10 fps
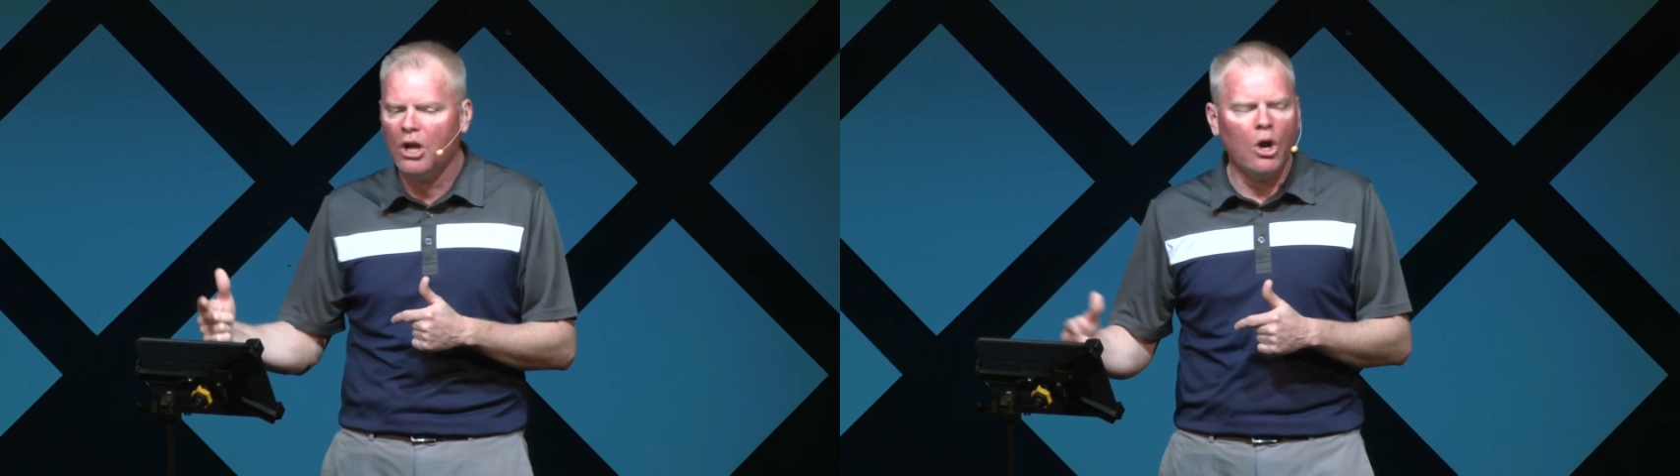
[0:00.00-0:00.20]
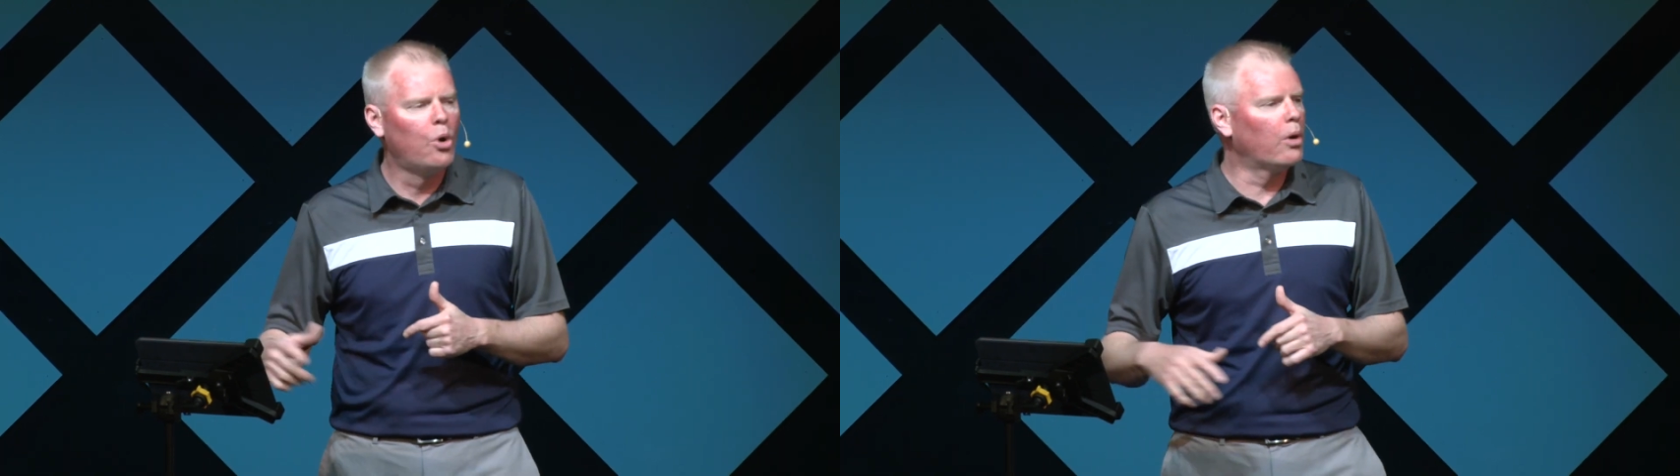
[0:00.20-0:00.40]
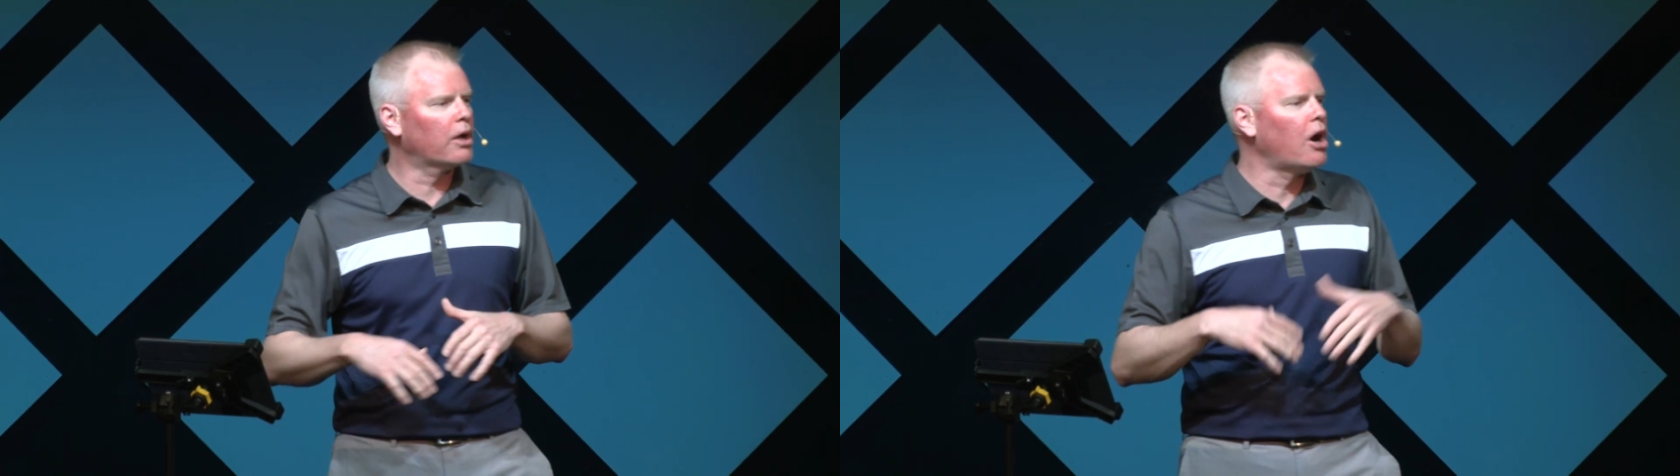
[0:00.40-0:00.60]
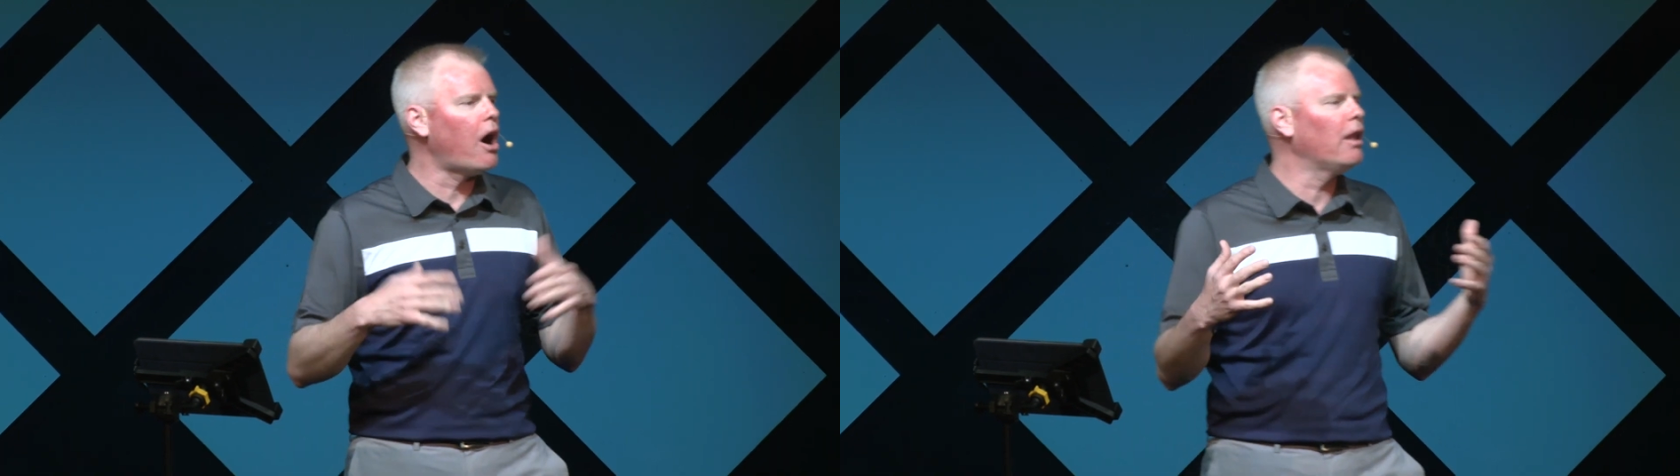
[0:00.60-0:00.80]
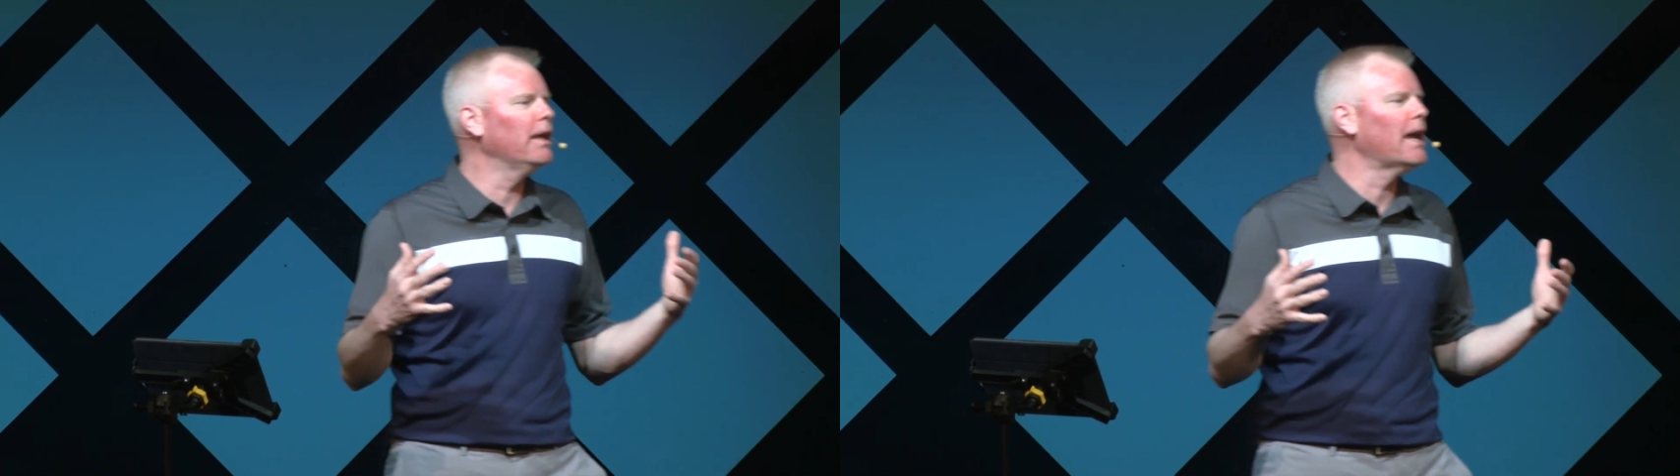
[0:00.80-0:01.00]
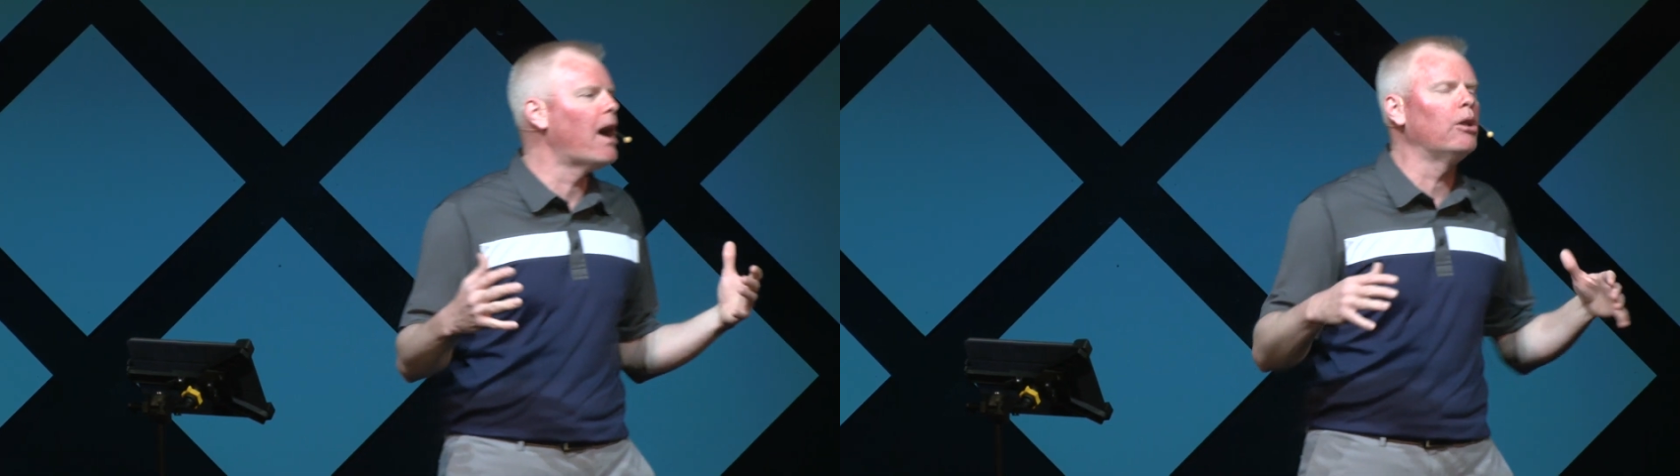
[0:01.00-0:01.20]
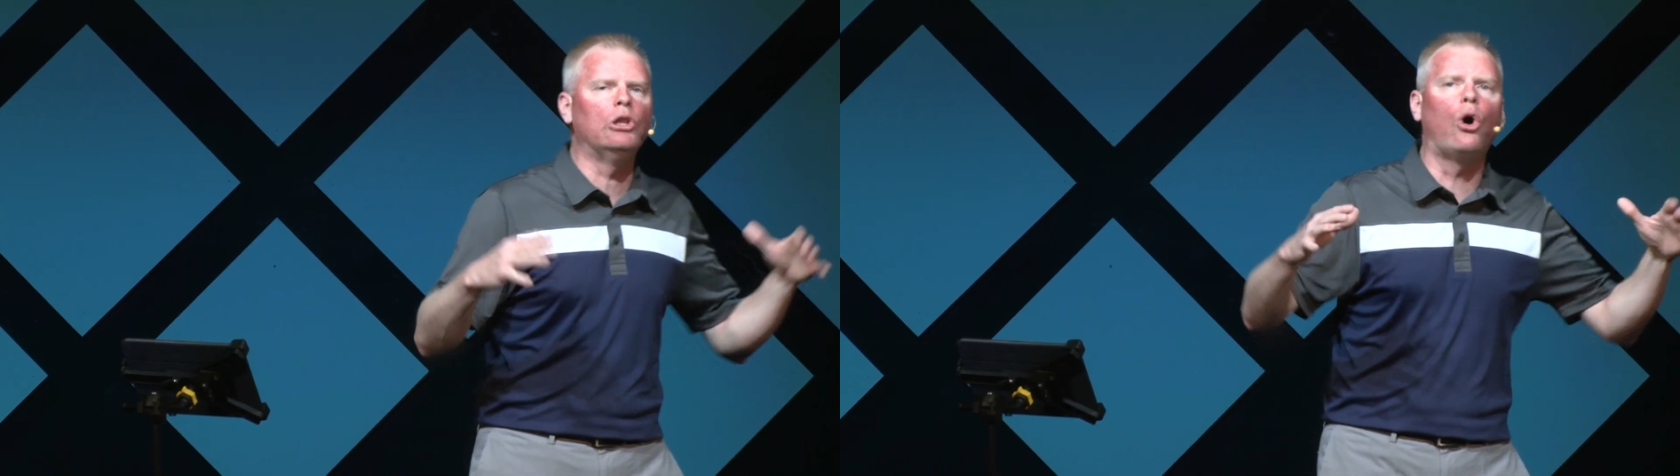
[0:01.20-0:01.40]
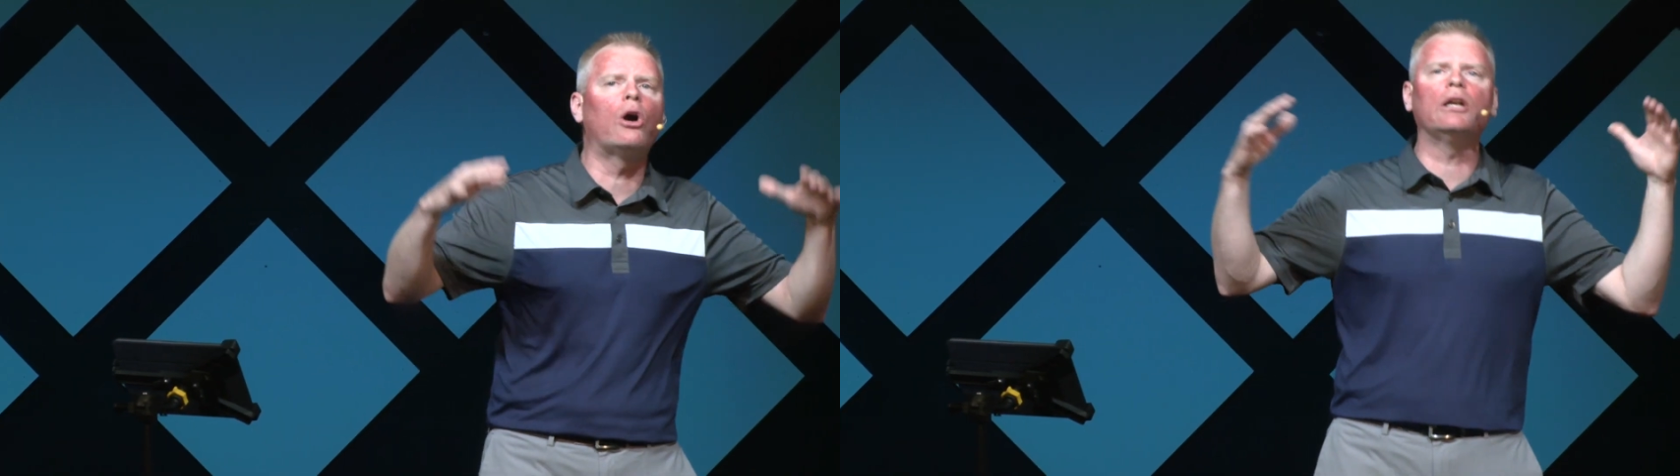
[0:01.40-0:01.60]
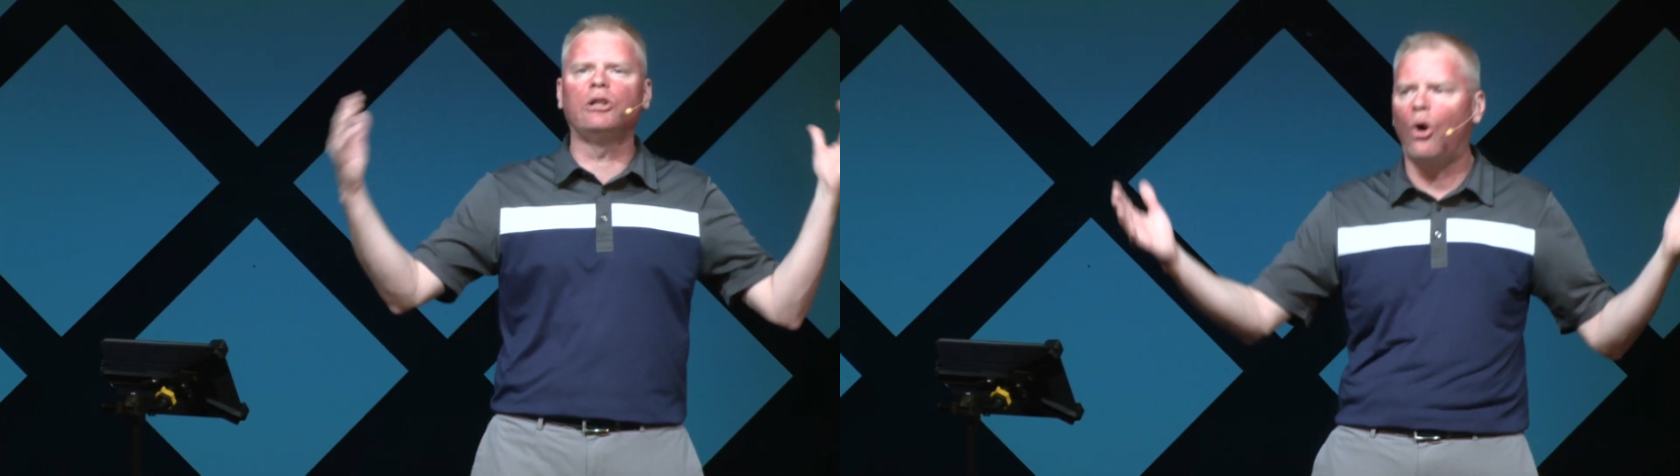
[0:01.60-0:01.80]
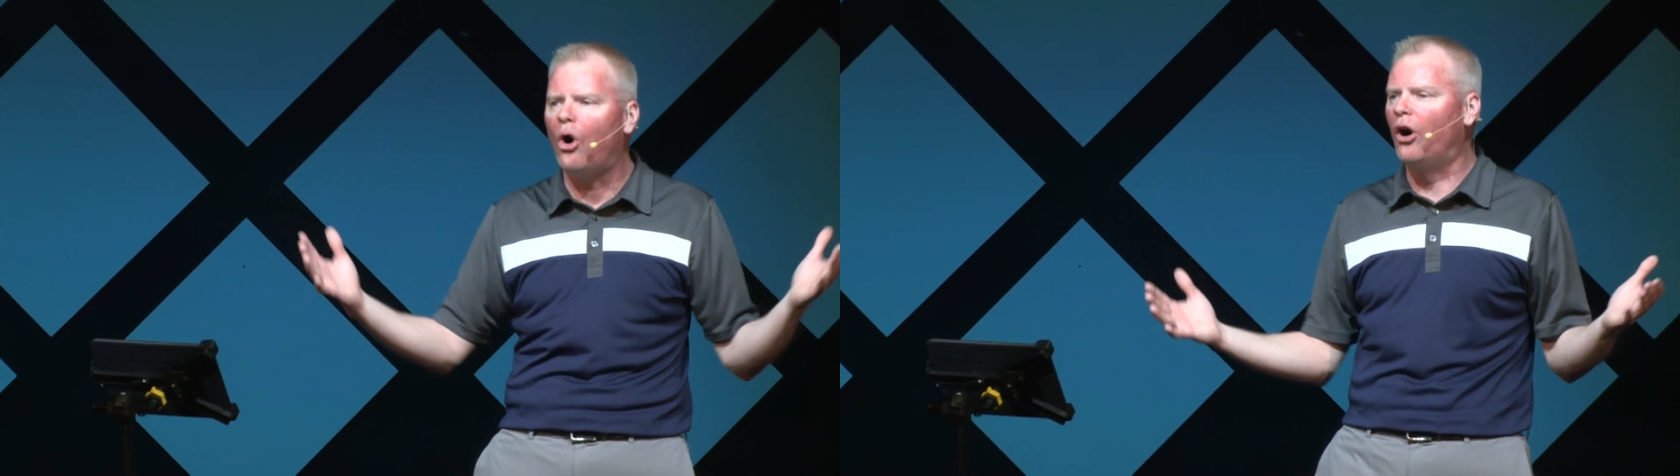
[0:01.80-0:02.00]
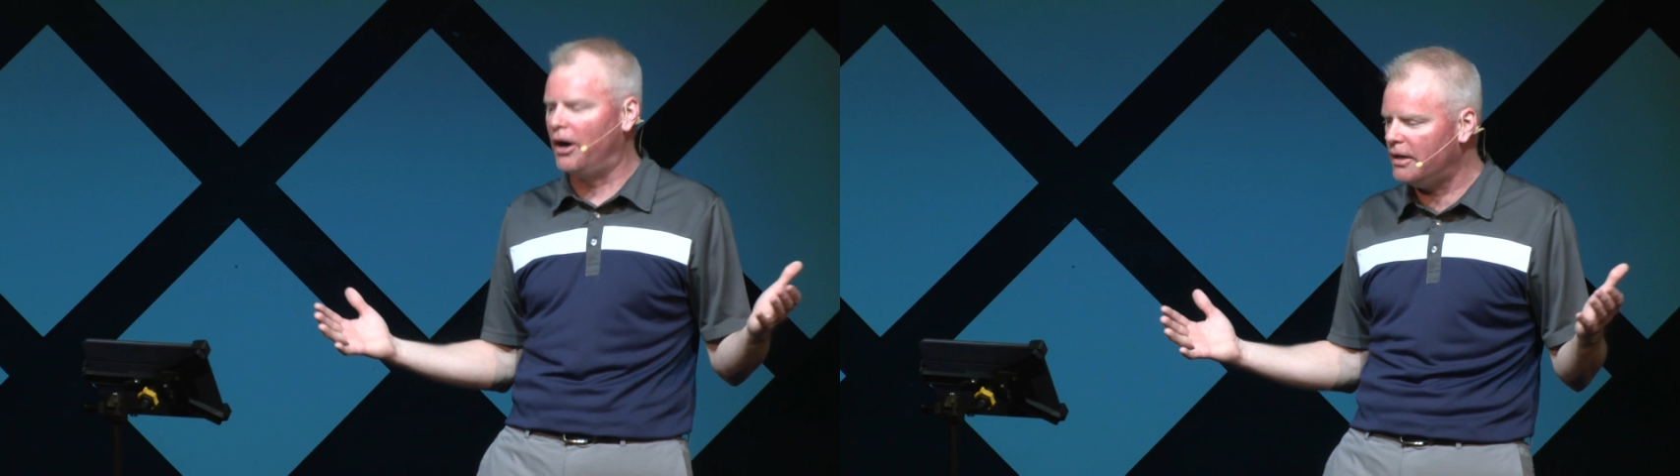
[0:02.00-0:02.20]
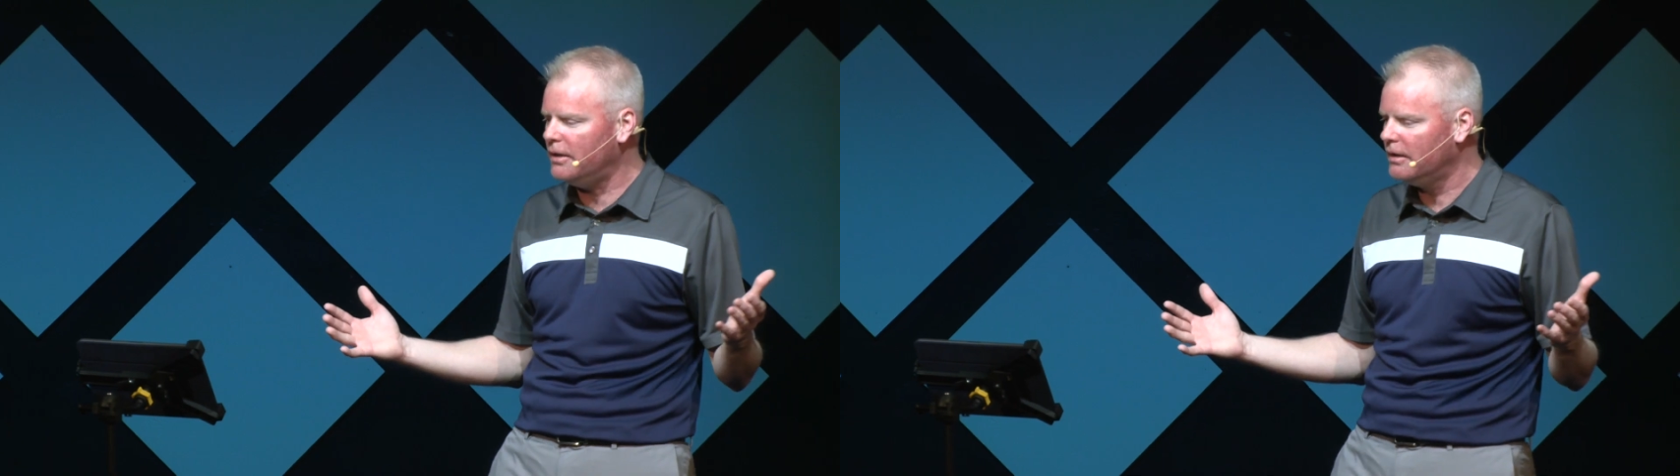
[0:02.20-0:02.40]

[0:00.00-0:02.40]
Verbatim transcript: who are calling out, Lord, Lord,